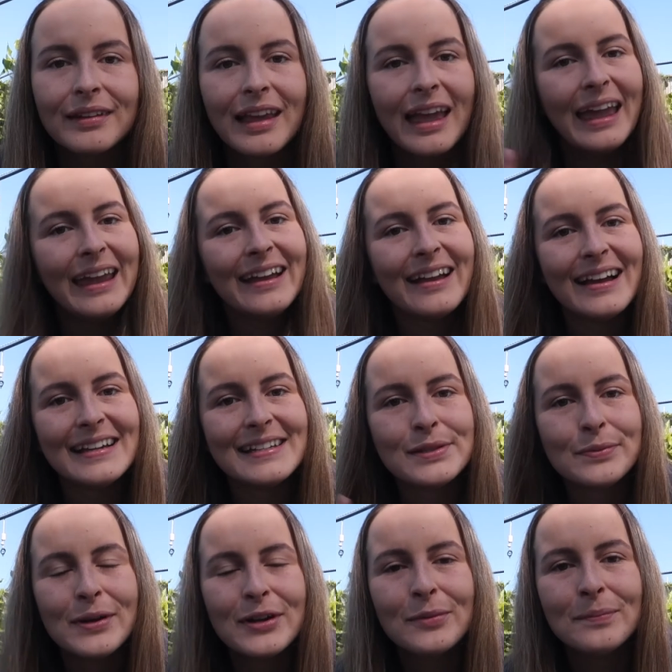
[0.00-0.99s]
Hey
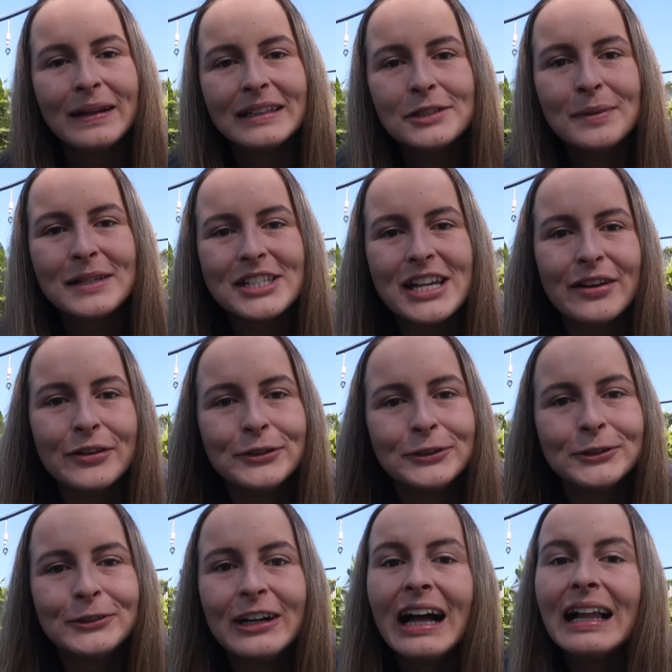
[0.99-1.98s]
guys, welcome back to my channel,
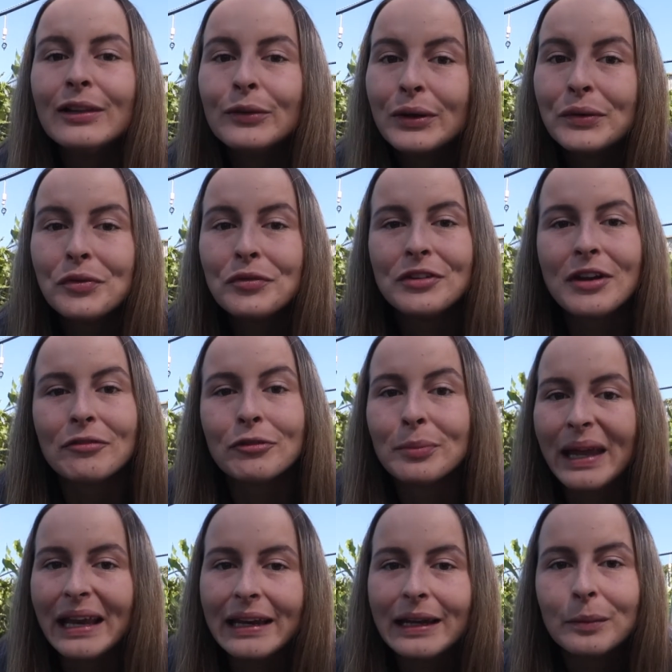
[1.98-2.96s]
or hello if you've never
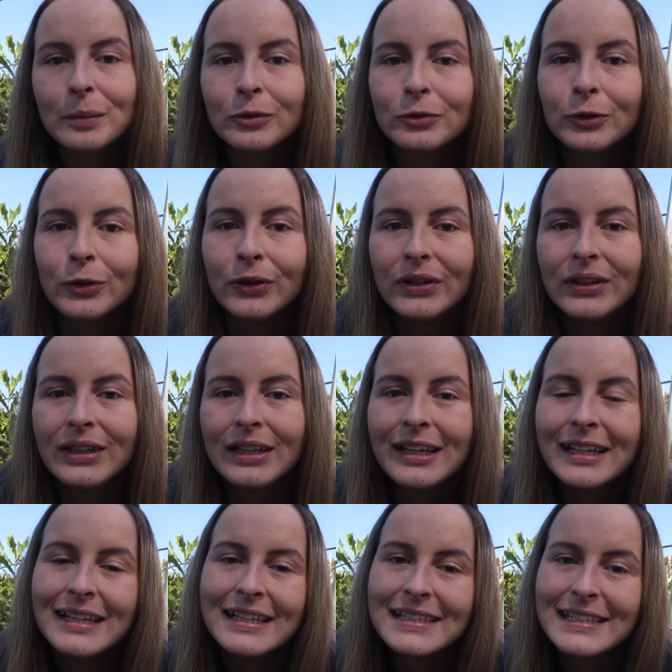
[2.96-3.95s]
been here before.
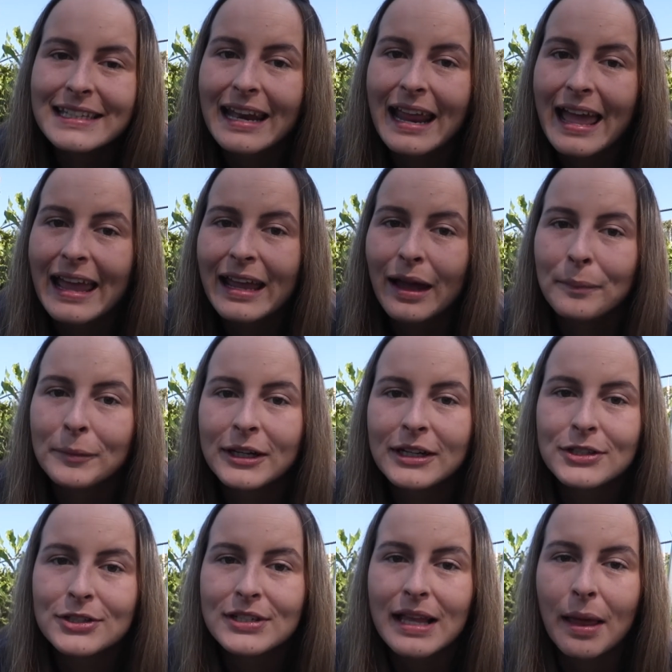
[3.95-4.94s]
Today I'm going
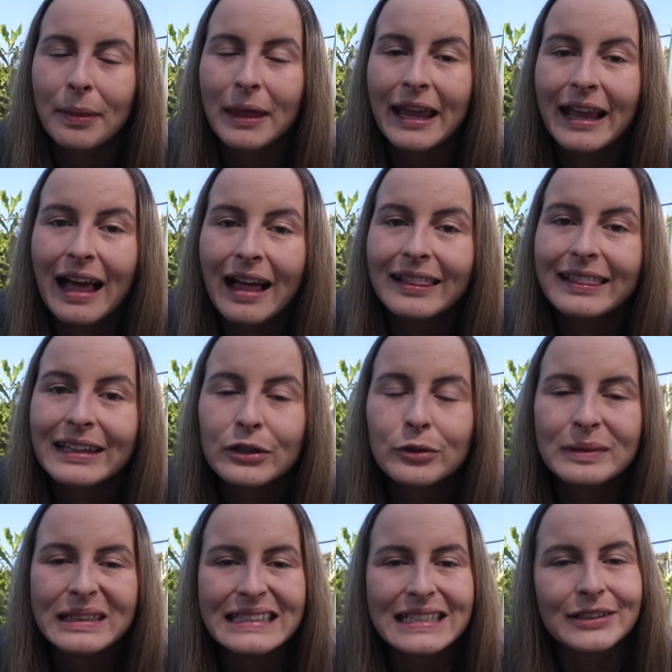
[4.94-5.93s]
to do something a little
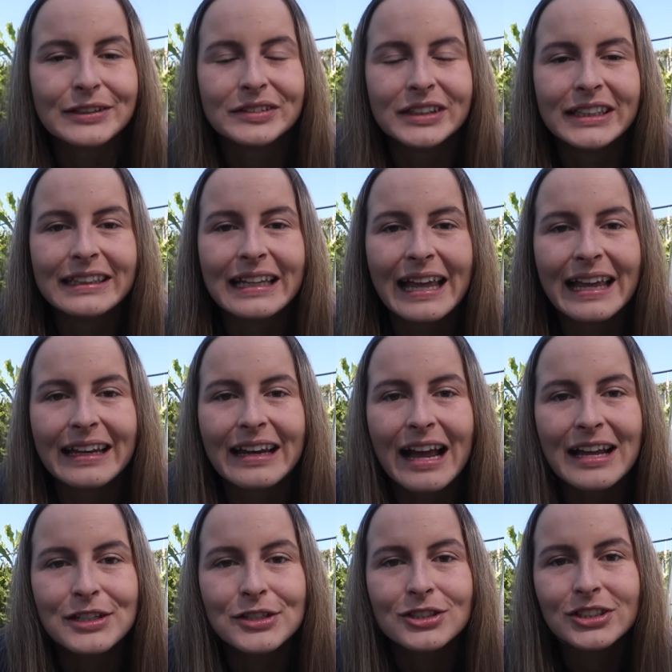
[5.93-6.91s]
bit different than
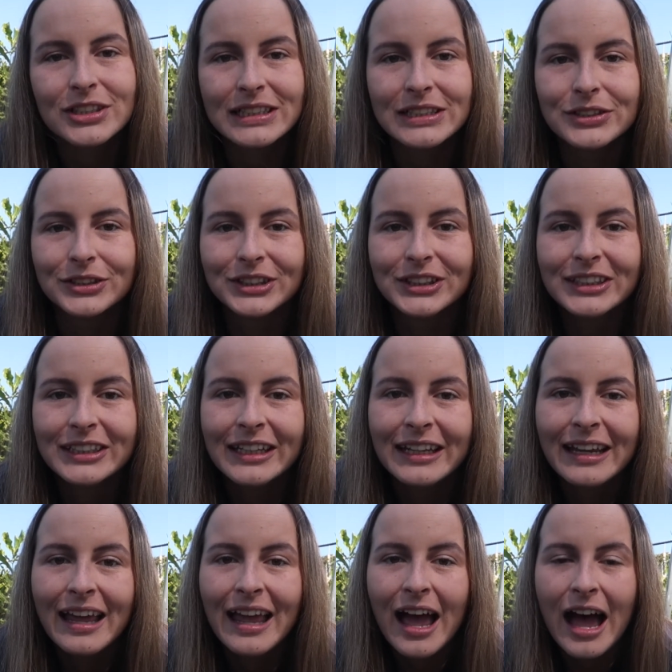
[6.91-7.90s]
I usually do.
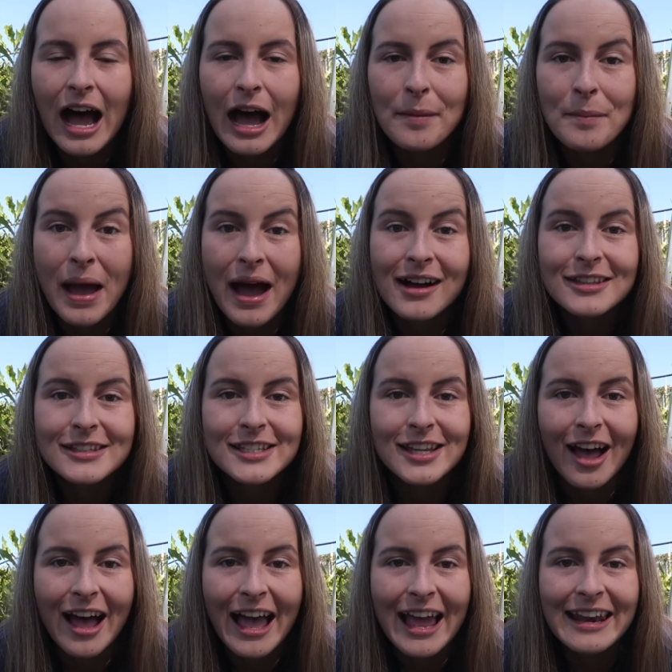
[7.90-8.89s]
I'm
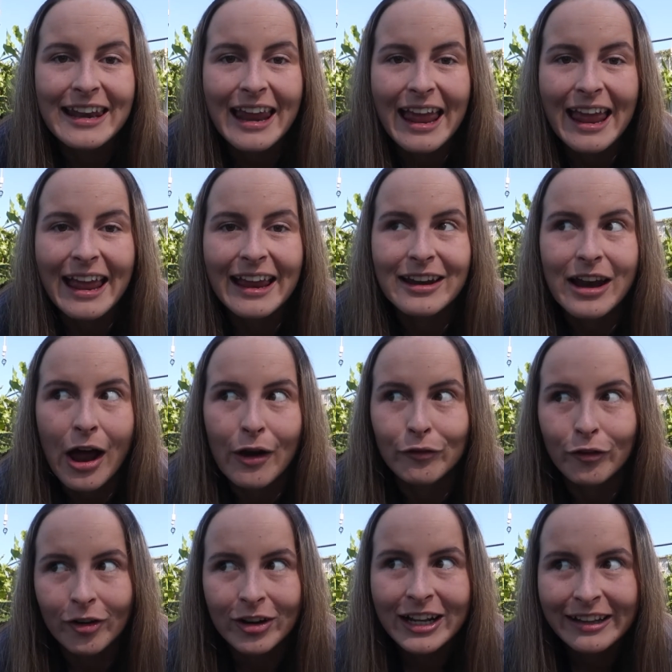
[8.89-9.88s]
outside and
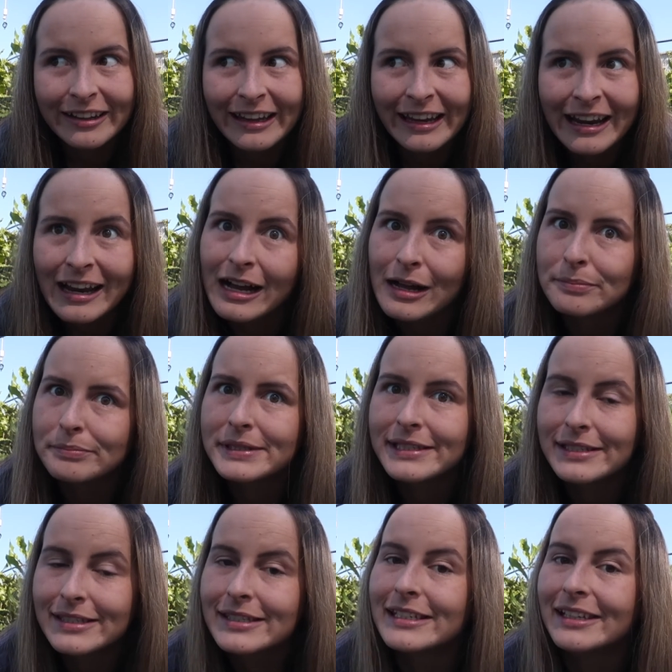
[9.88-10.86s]
ironically I'm
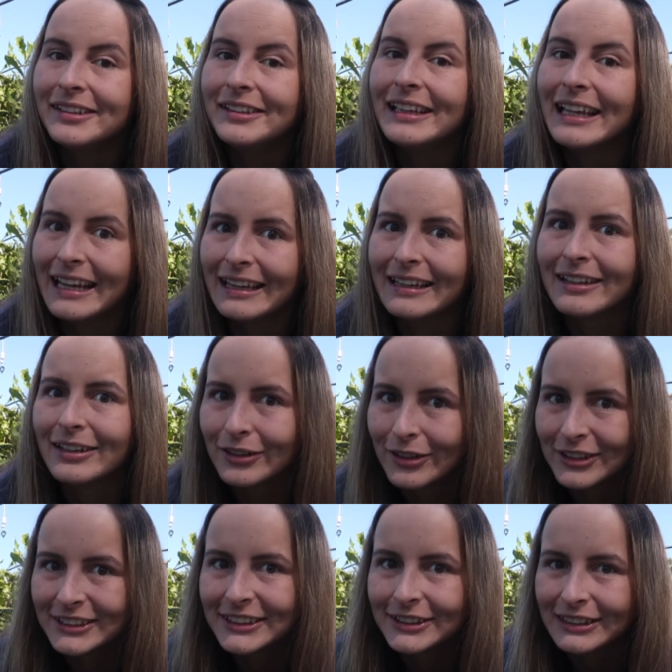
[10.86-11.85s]
still in a
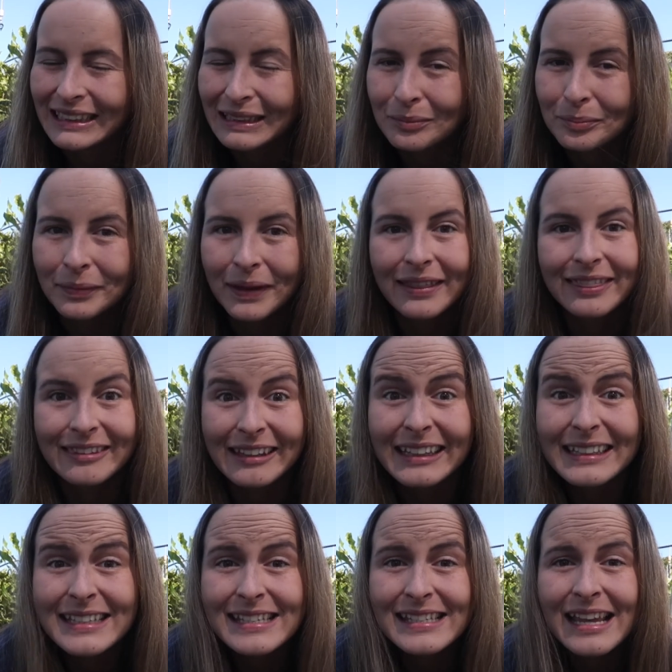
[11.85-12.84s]
nursery, but
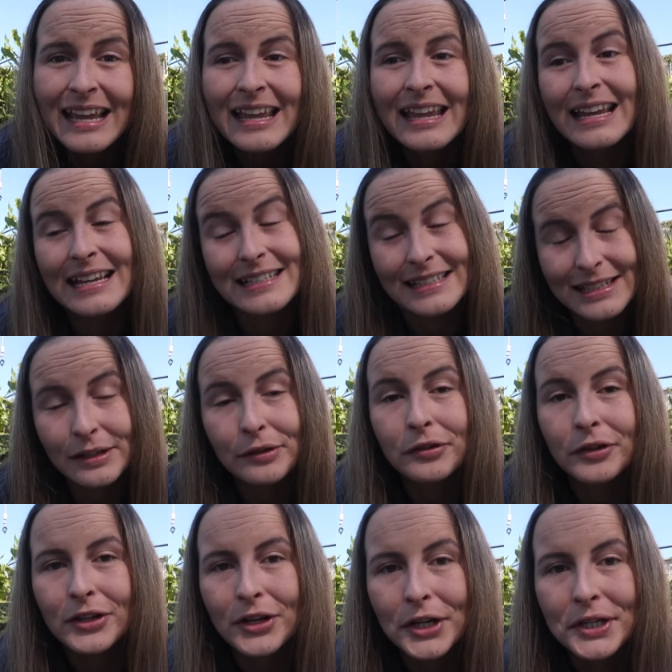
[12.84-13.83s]
this is a
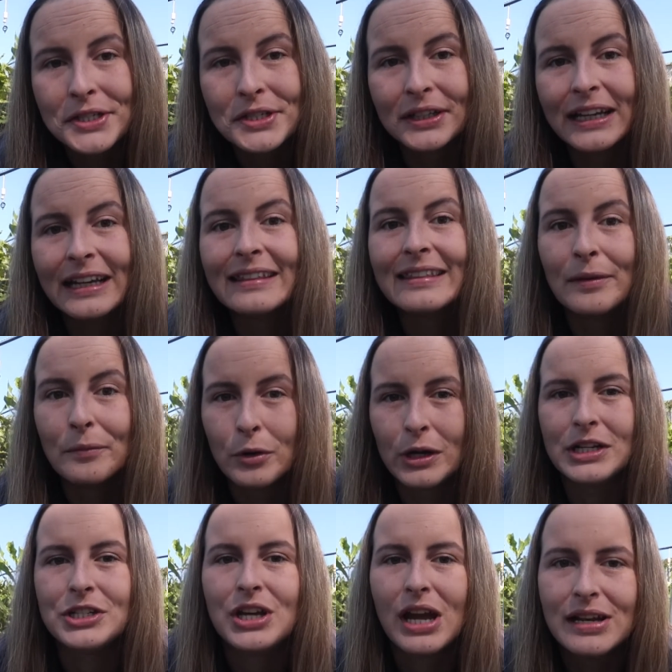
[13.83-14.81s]
different nursery than where
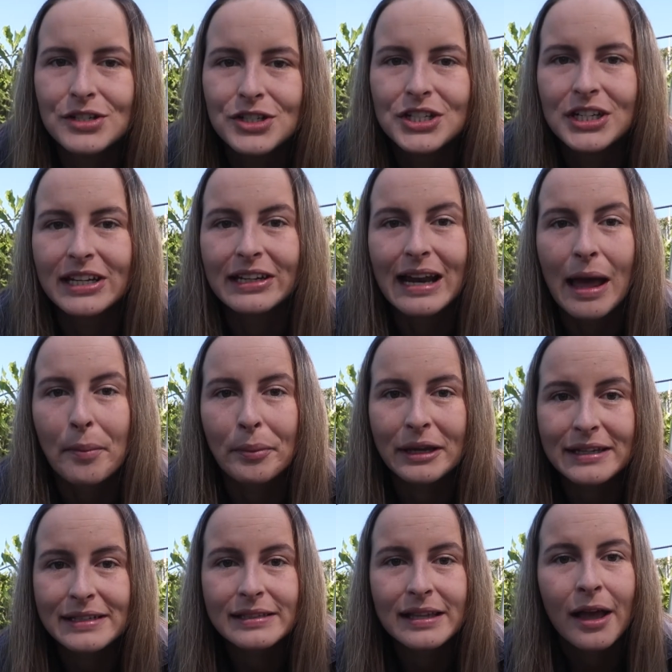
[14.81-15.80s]
you change shitty
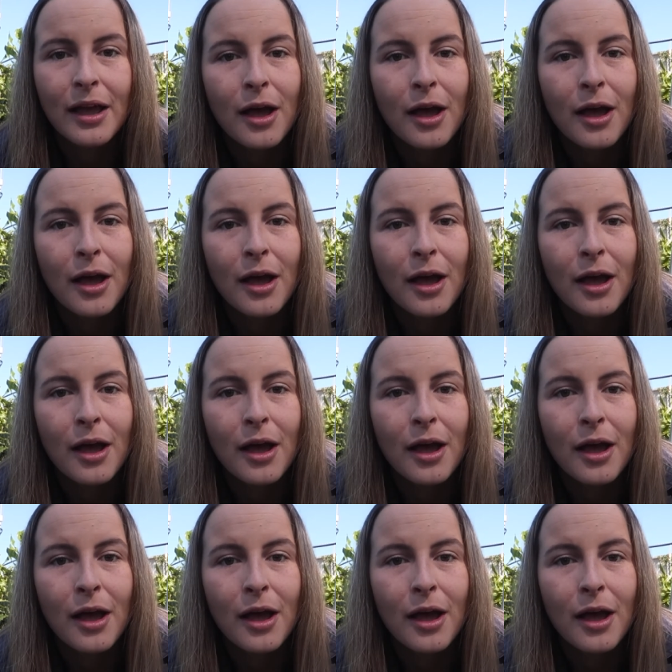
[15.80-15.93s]
nappies.